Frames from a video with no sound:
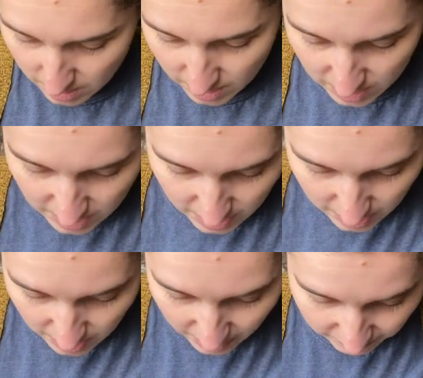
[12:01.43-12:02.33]
And
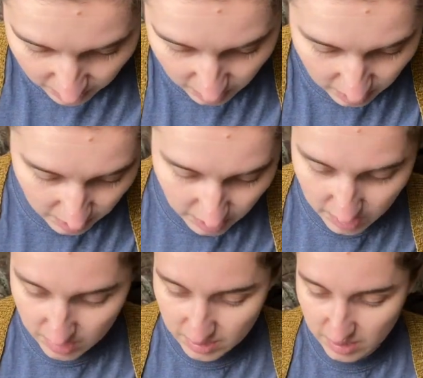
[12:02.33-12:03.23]
then I've
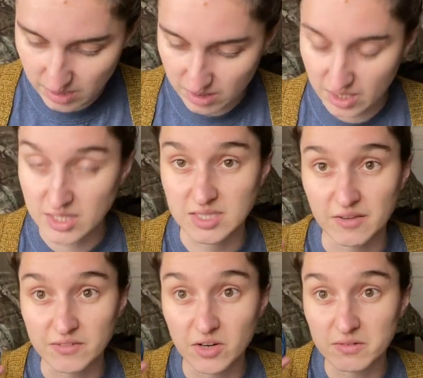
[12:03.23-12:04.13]
got these
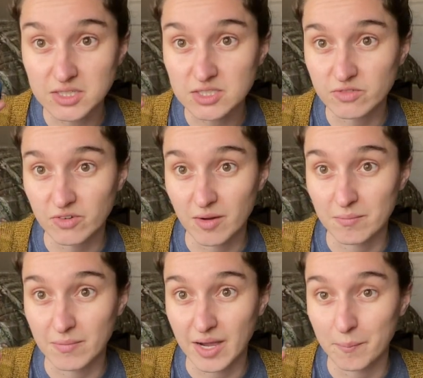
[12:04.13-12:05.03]
leftovers
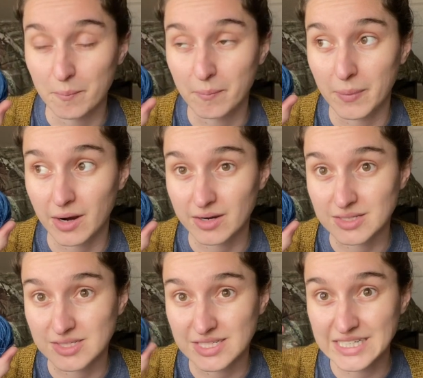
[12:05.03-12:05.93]
from my
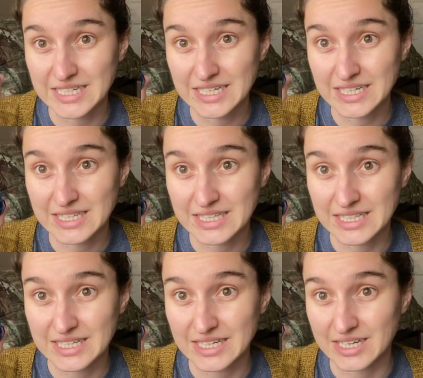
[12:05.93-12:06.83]
Boxy,
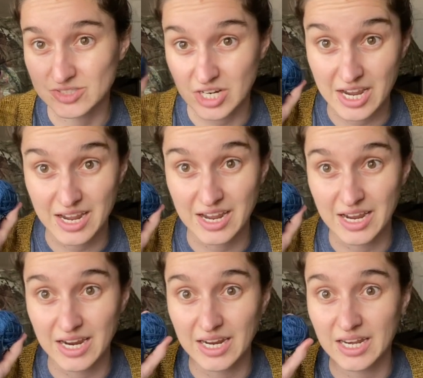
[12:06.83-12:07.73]
which
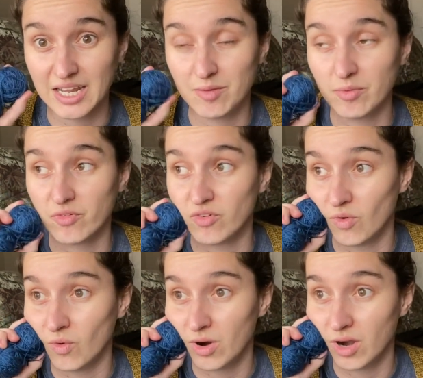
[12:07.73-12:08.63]
I knit
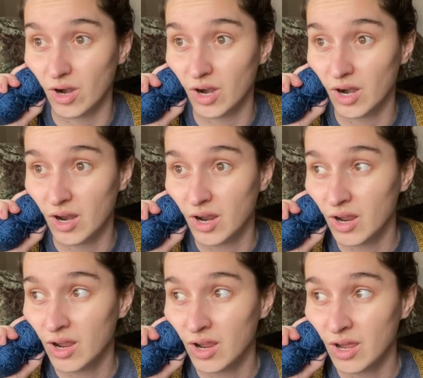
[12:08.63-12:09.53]
before
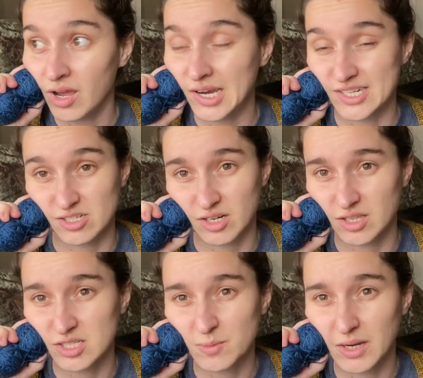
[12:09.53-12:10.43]
I
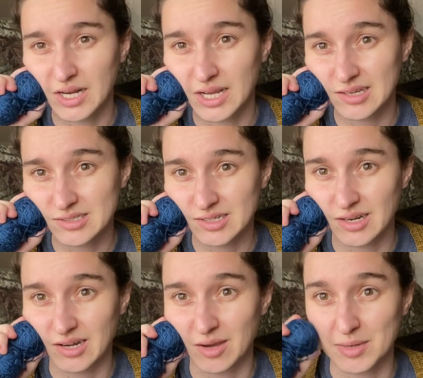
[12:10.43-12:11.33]
started this podcast,
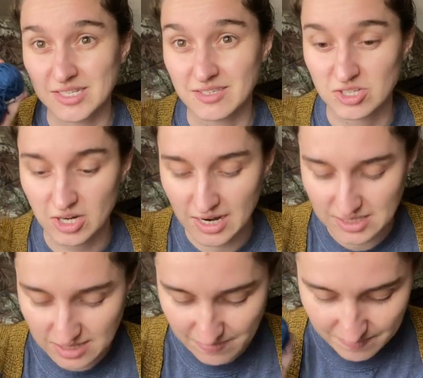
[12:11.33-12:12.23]
and now my sister
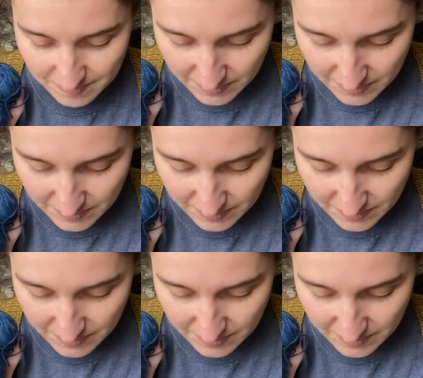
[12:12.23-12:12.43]
has it.